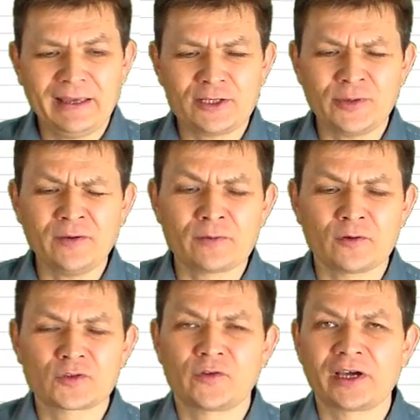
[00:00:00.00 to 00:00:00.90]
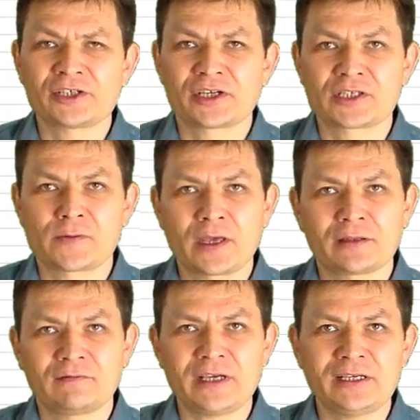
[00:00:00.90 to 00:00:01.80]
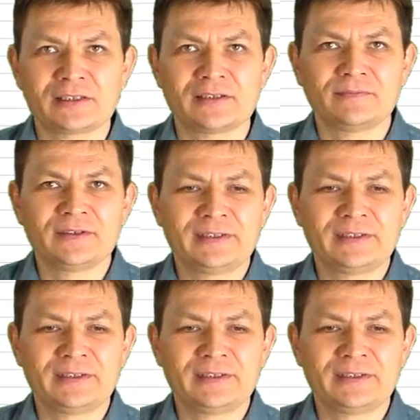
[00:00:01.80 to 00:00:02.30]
It's one of those functions that takes